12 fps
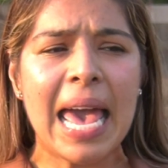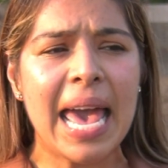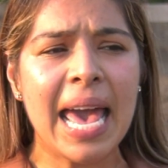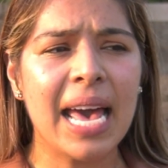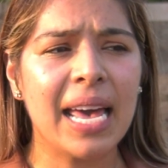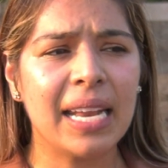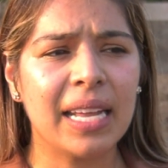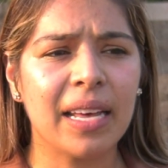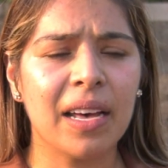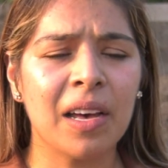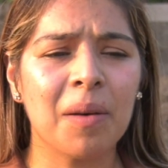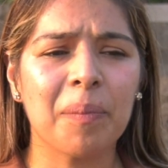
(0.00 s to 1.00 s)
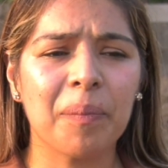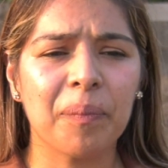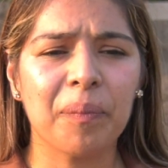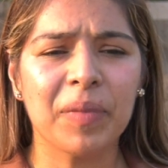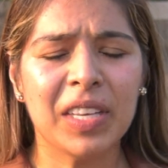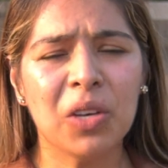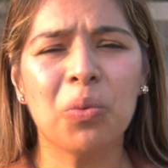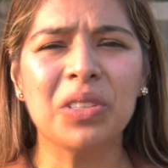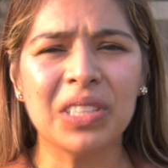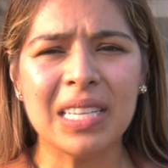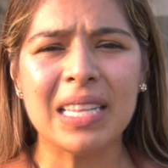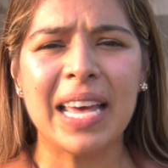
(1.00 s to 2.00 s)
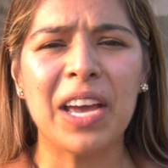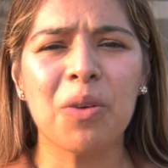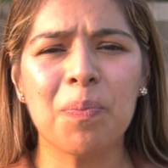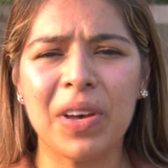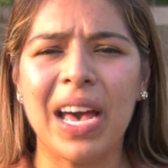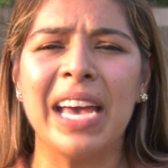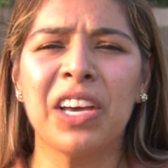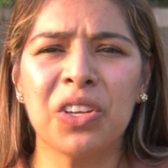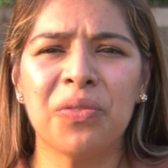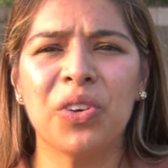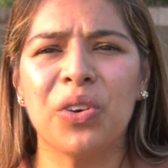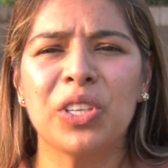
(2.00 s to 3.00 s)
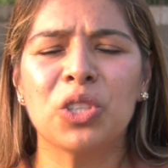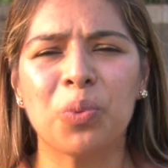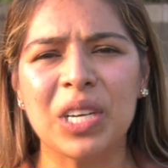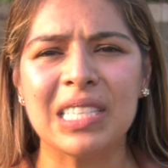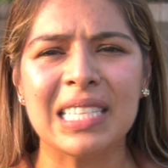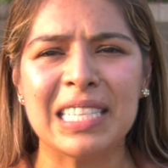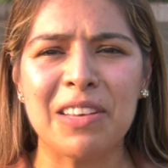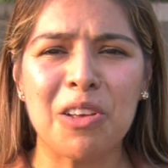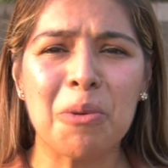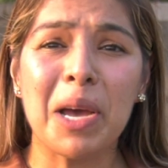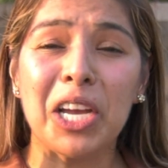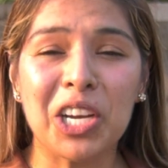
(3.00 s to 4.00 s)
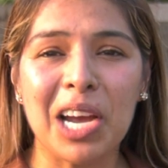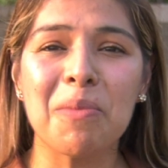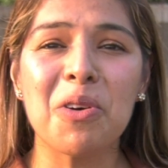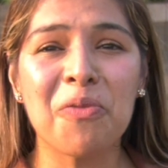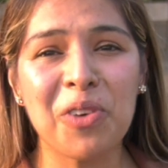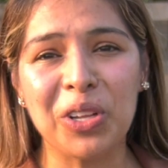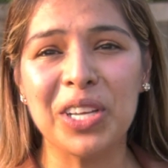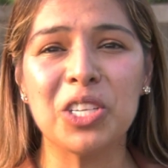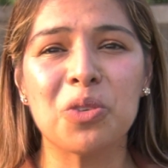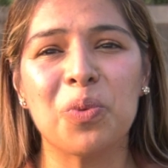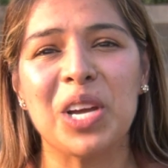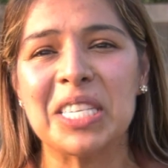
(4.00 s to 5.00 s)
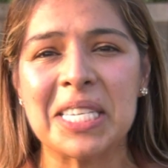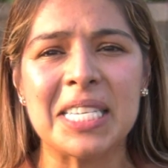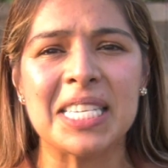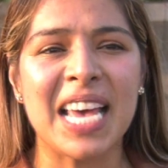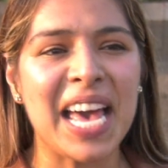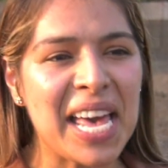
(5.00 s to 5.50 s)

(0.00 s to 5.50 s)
And he wasn't there, but I could feel his presence. Even my grandma felt his presence.